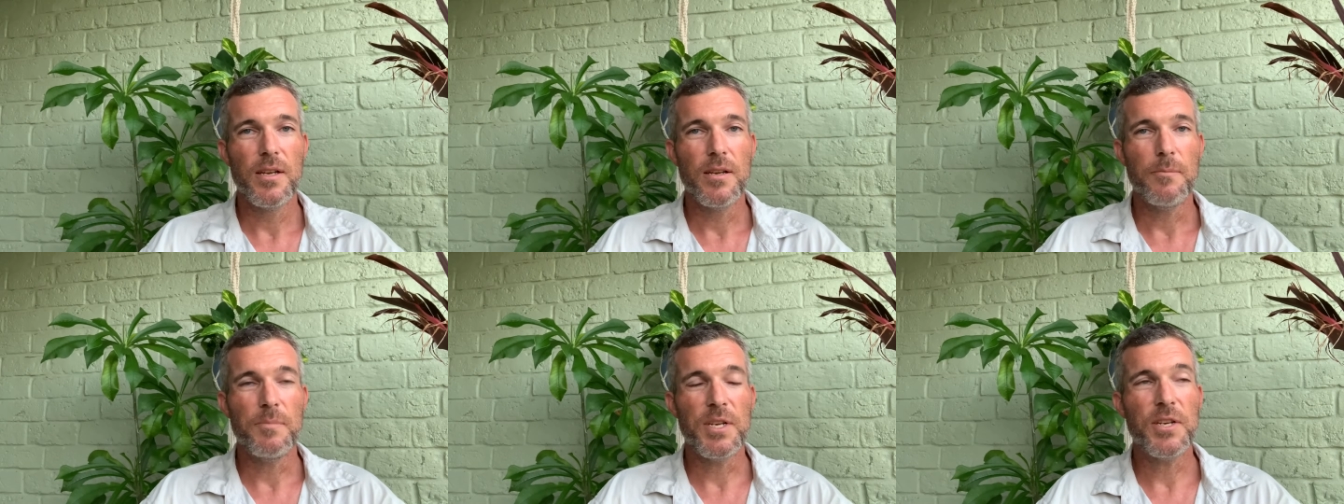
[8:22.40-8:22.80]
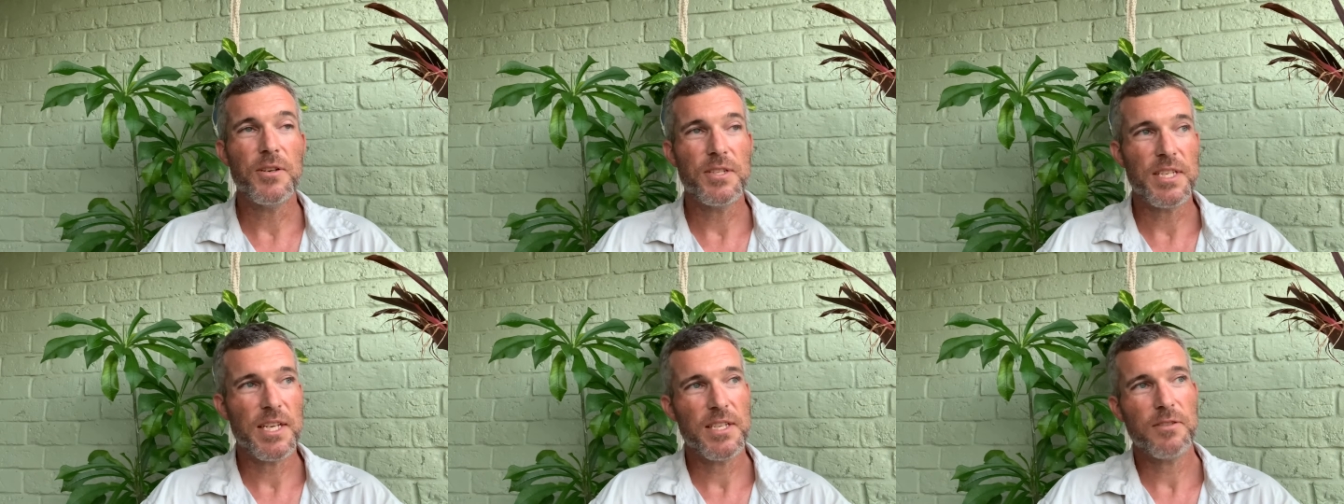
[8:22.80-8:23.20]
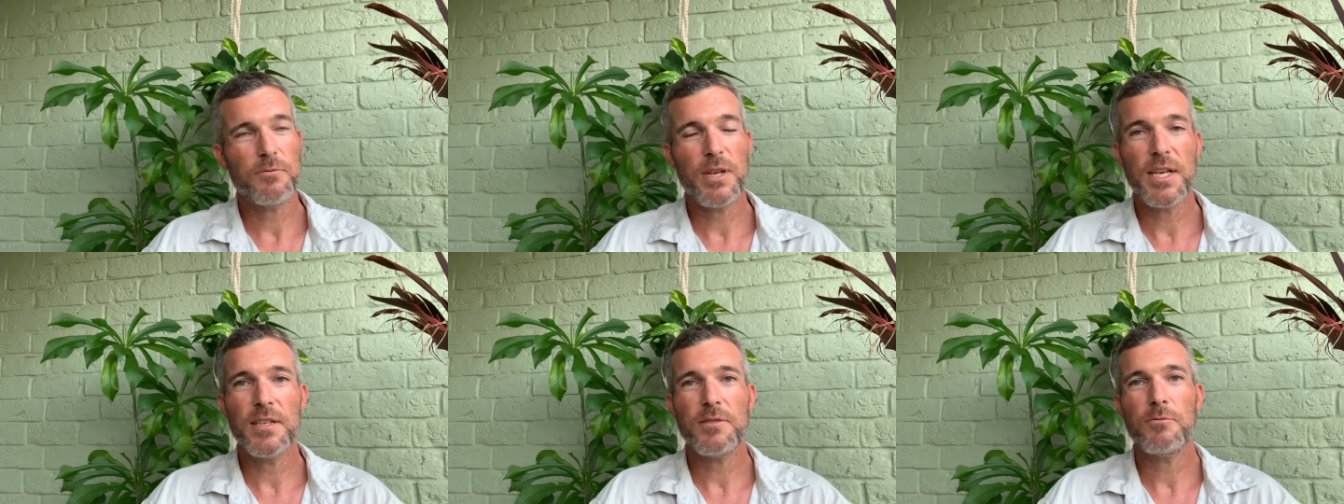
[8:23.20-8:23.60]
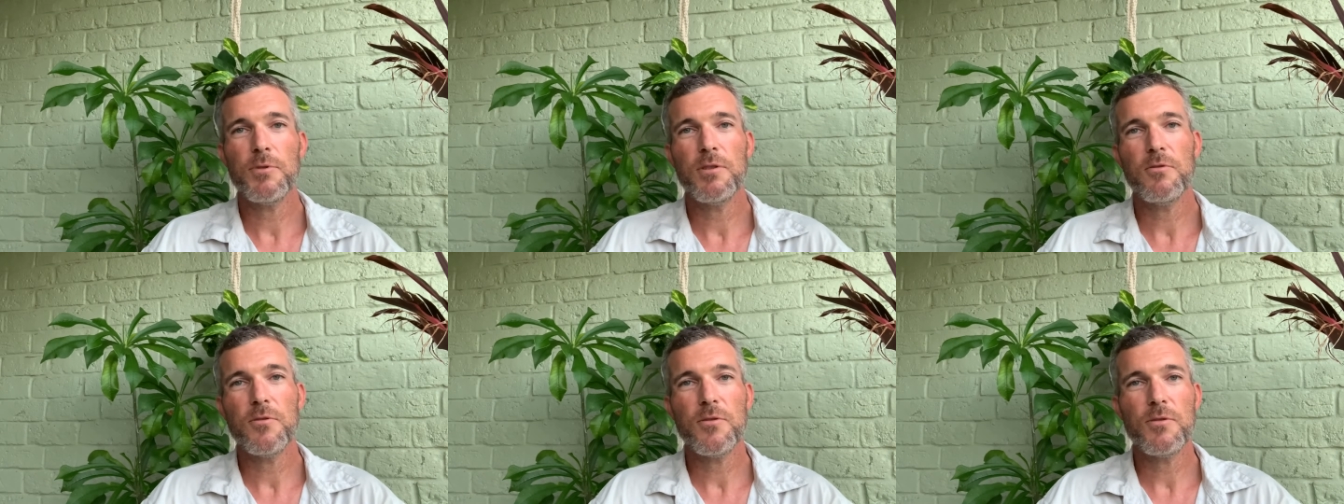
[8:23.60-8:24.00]
because as we
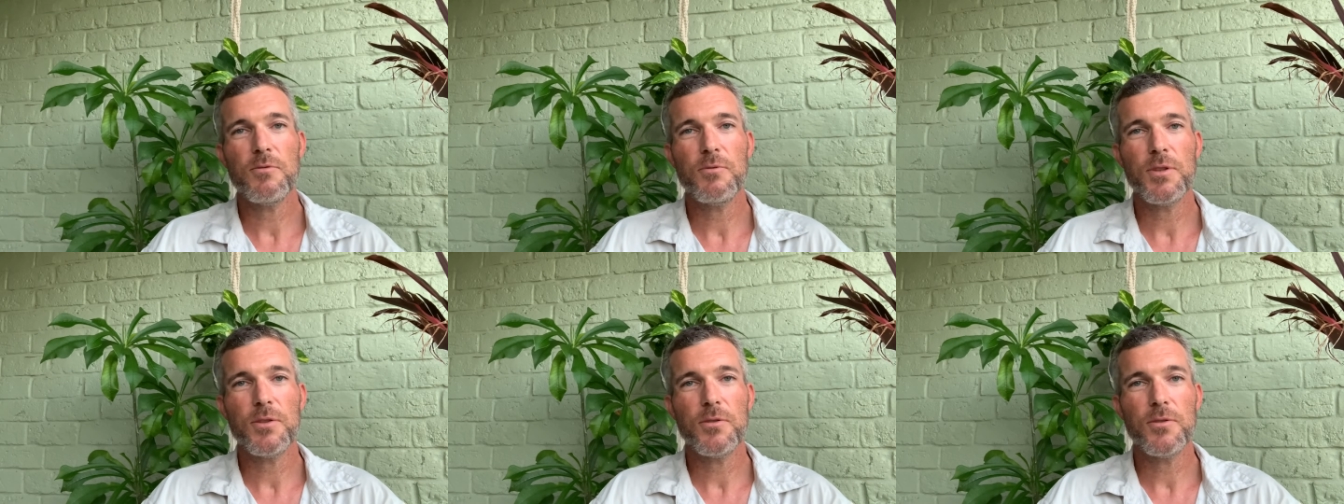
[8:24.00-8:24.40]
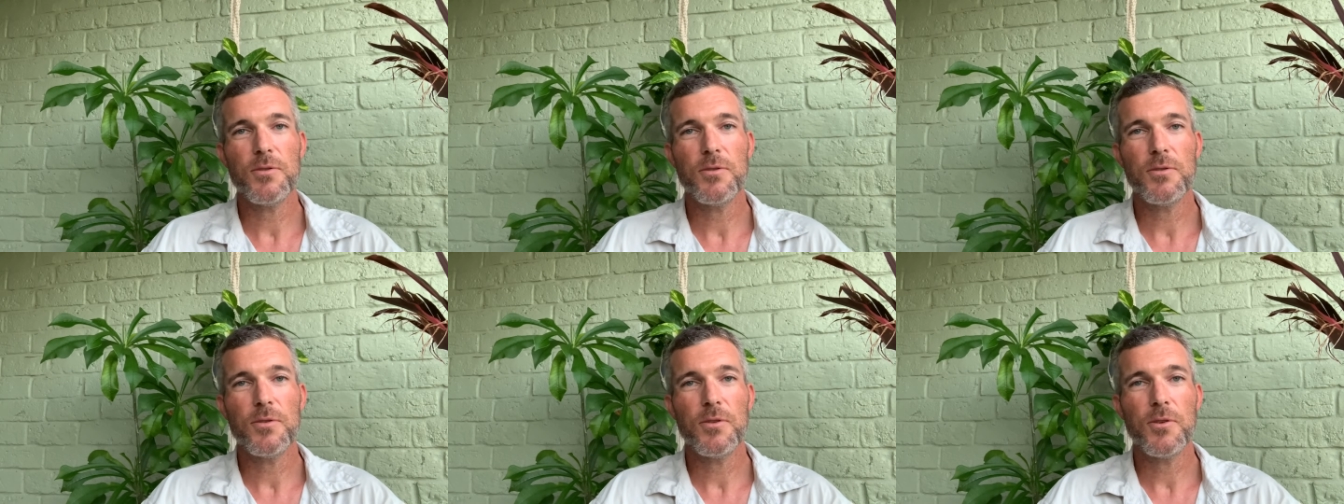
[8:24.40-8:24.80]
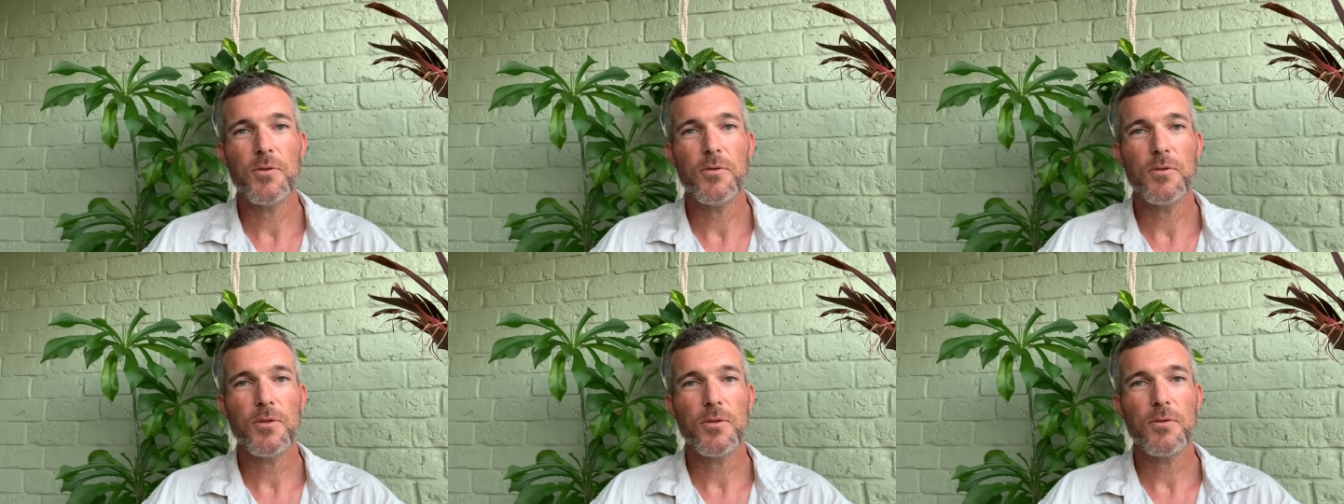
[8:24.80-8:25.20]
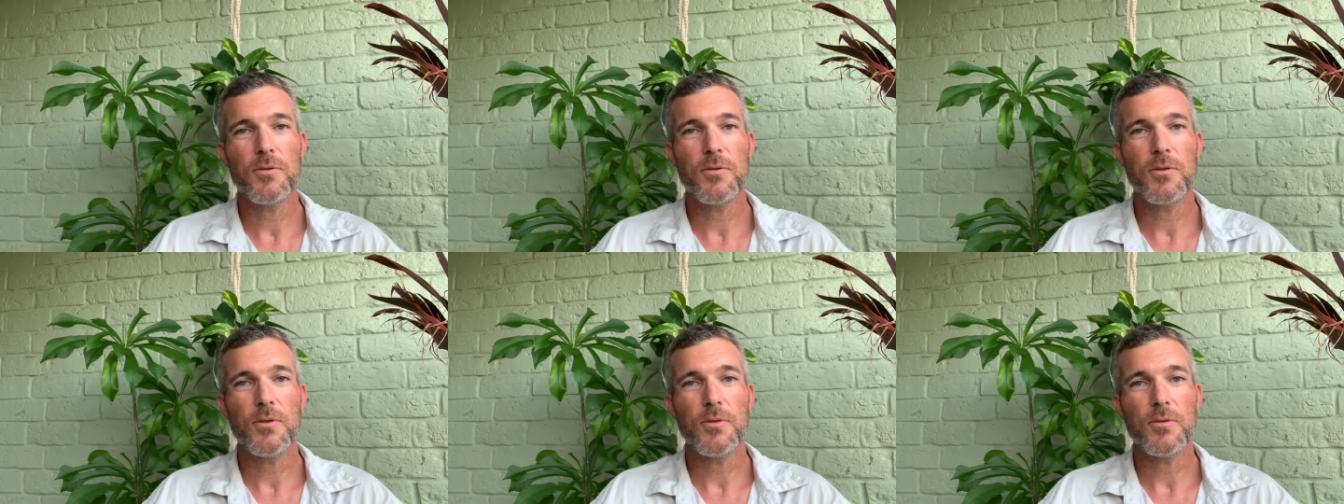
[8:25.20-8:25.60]
learned with
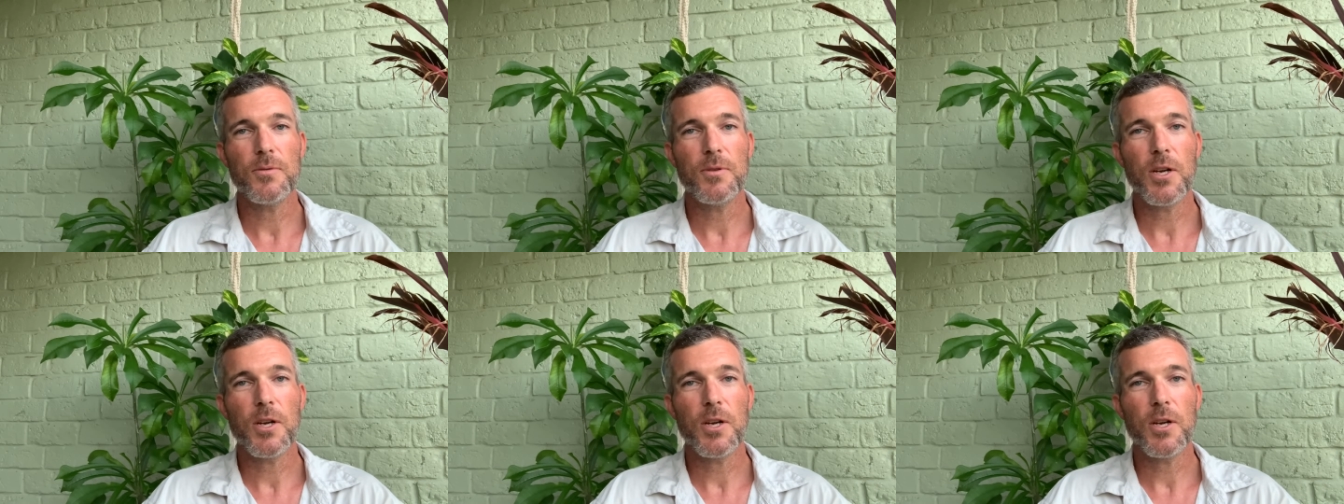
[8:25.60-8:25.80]
the